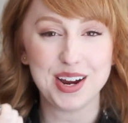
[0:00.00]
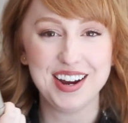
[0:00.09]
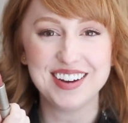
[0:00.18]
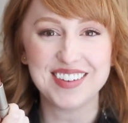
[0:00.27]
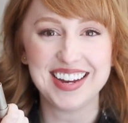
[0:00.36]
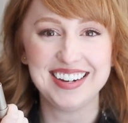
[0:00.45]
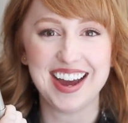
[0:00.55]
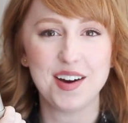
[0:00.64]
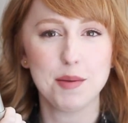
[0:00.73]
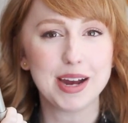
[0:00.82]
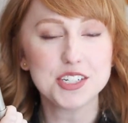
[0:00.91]
wearing it right
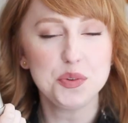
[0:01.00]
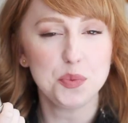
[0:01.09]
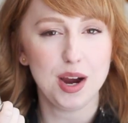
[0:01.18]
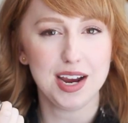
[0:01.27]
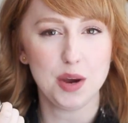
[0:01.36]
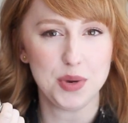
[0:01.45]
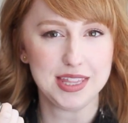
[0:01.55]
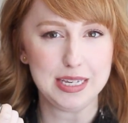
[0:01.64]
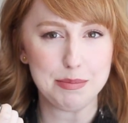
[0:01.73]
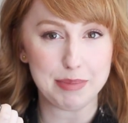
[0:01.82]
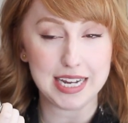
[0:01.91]
now. I'm actually wearing it with
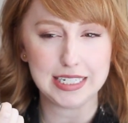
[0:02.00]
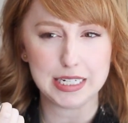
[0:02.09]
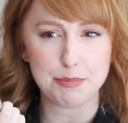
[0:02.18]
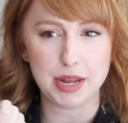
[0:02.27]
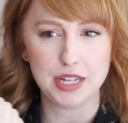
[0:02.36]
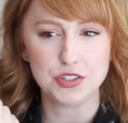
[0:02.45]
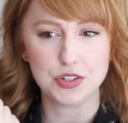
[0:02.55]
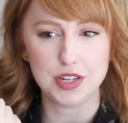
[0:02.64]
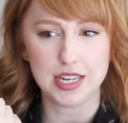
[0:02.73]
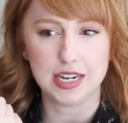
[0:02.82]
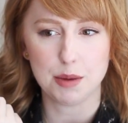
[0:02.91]
the Bite Lip
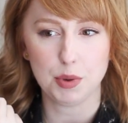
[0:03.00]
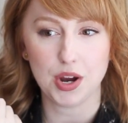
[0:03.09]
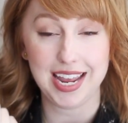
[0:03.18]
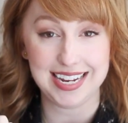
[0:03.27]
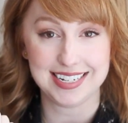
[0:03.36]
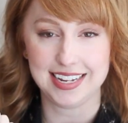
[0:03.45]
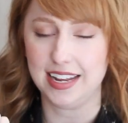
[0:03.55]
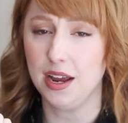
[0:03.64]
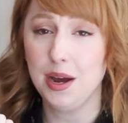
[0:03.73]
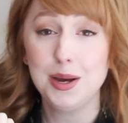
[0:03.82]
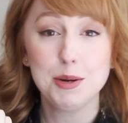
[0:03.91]
Pencil in number
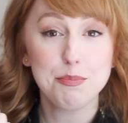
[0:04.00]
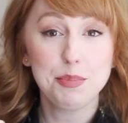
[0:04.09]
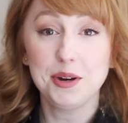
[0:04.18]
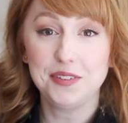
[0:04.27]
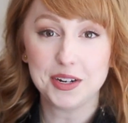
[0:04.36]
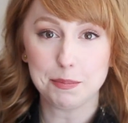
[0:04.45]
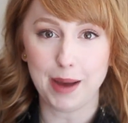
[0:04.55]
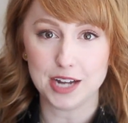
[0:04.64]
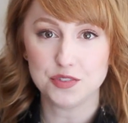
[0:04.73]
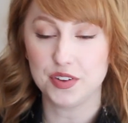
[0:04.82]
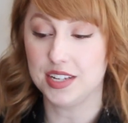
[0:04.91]
18. Perfect
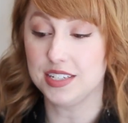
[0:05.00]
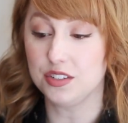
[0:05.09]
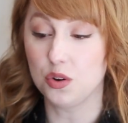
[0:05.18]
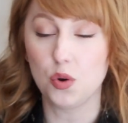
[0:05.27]
match for this. It's a